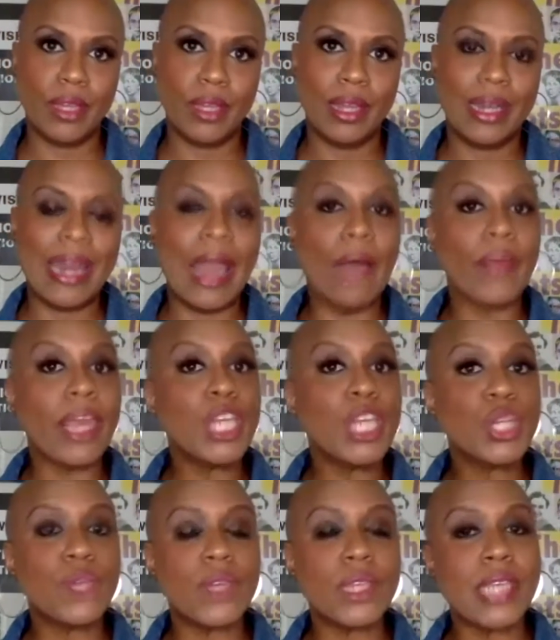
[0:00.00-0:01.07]
Now, each
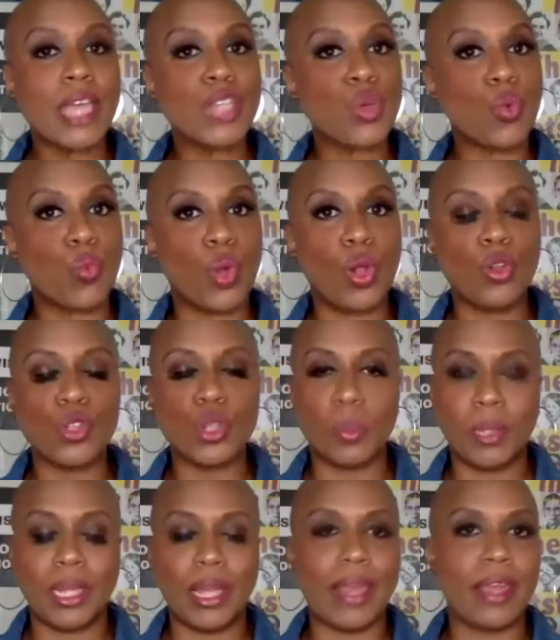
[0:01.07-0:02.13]
of us has a role to
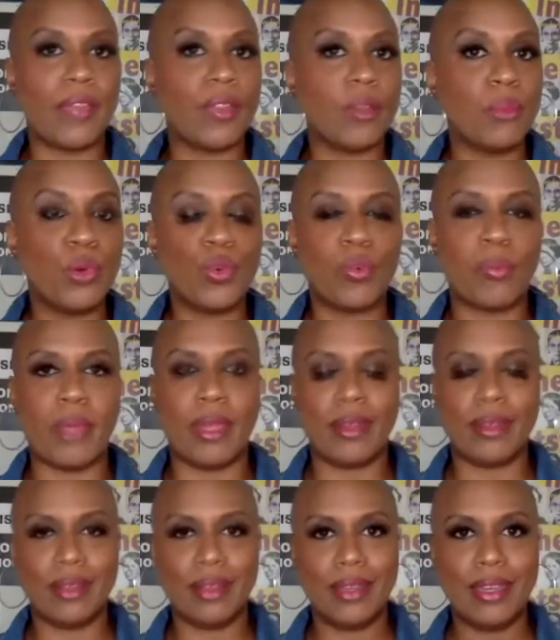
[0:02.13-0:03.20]
play in the movement.
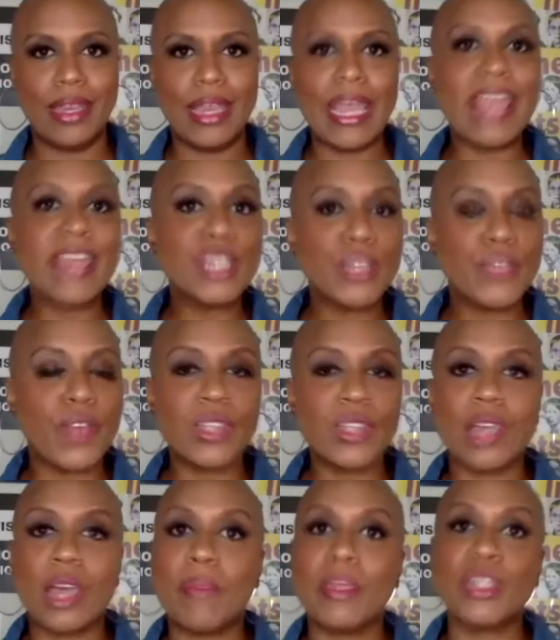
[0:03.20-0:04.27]
Each of us
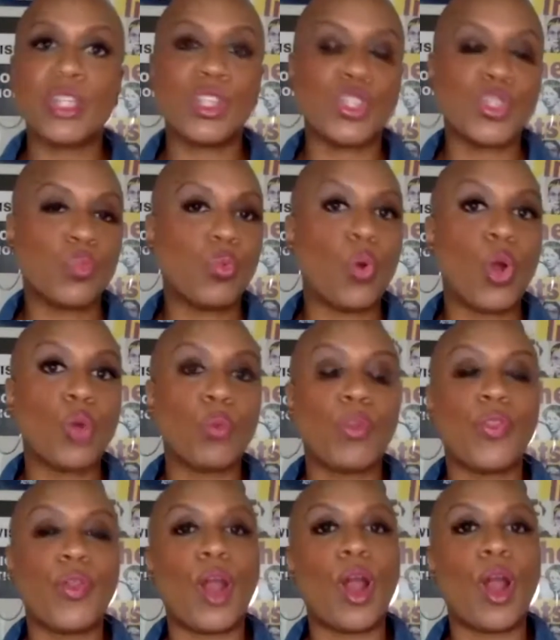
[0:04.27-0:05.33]
come into this world
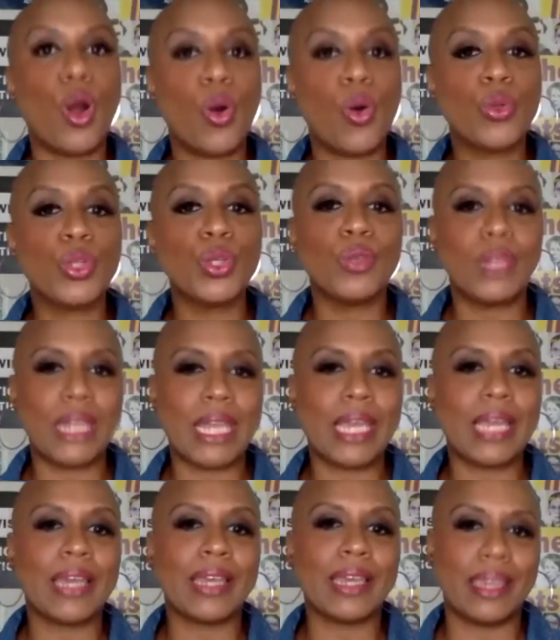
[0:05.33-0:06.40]
with our own
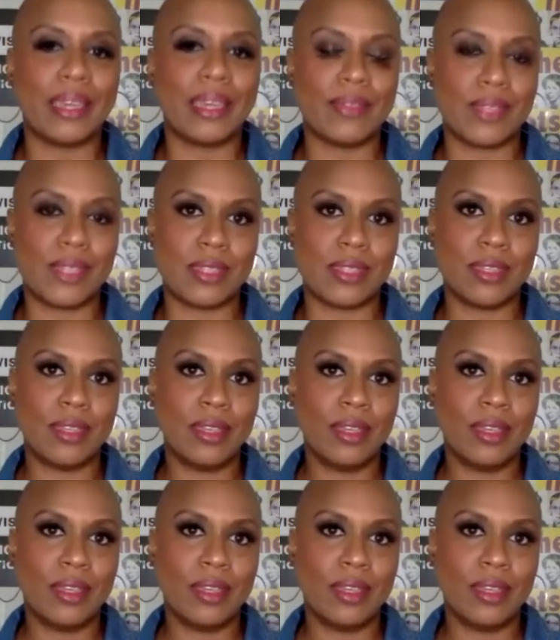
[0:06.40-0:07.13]
unique gifts.